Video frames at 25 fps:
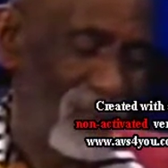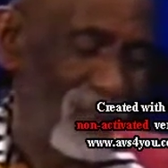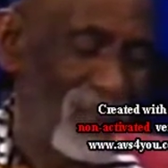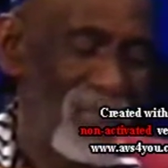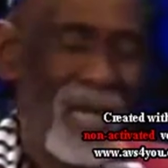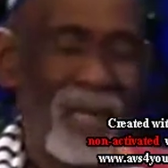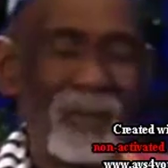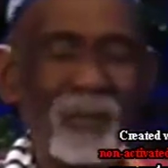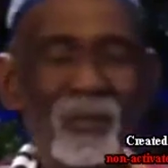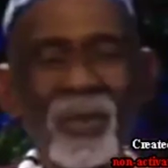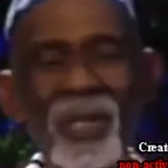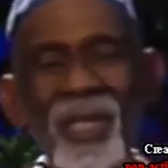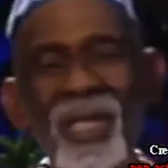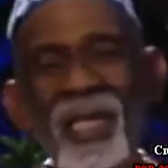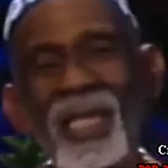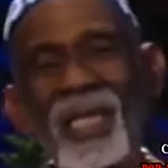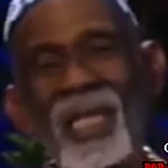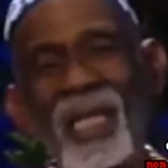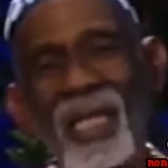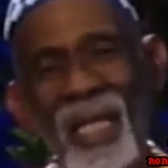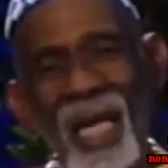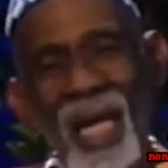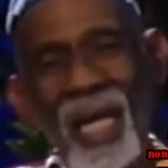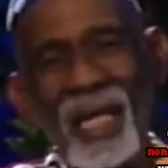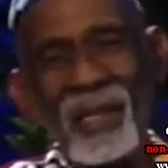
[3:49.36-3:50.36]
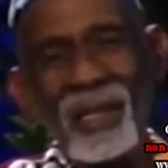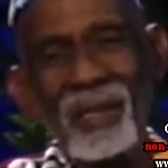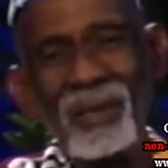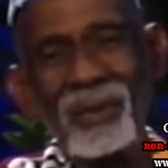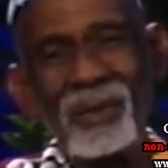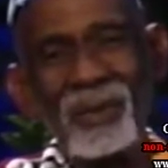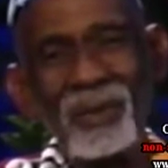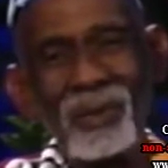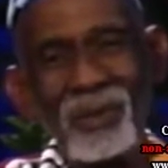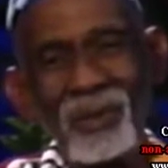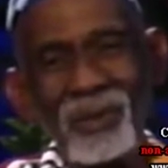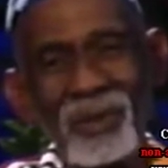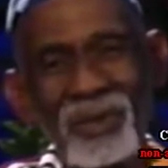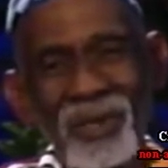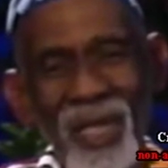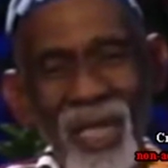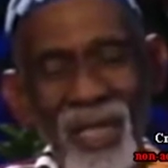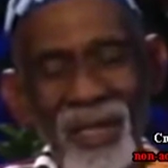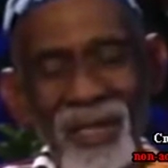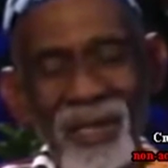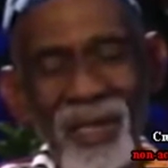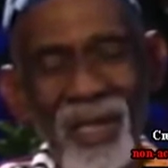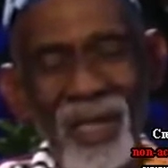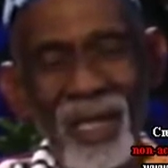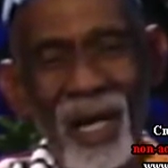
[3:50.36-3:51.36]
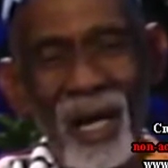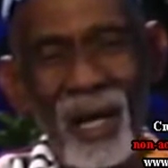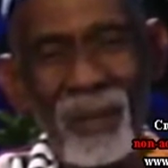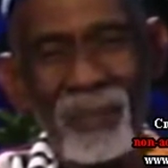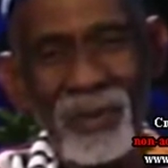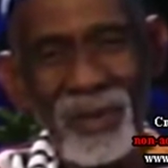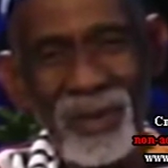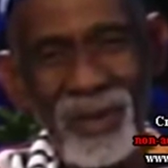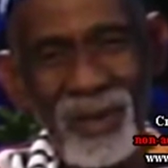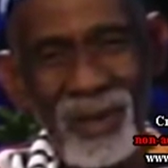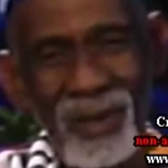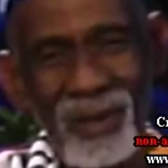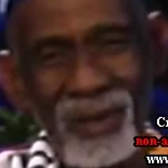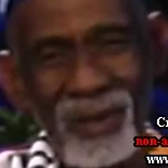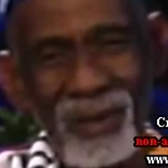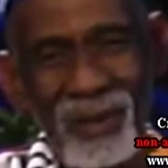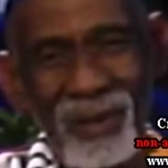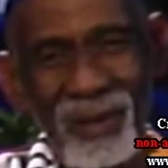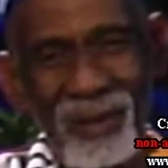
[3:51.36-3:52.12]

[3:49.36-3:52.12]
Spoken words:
that we elect to do just the opposite.